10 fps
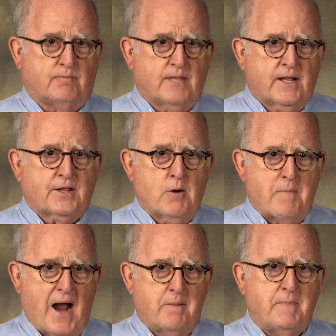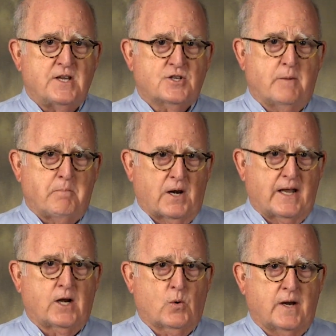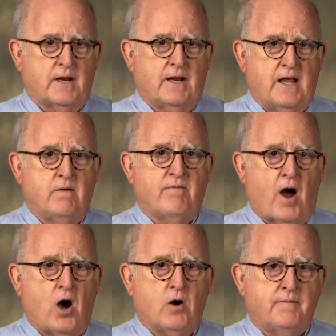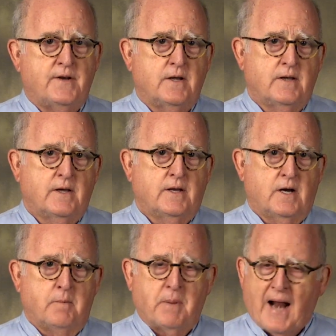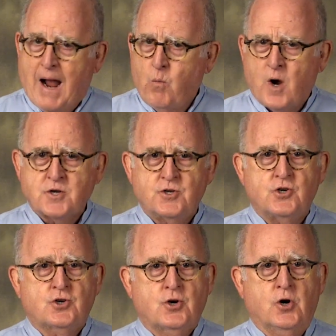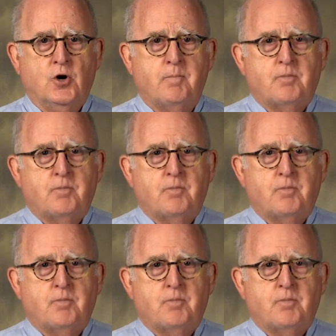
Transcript: that there might be some malingering involved, but I wasn't sure.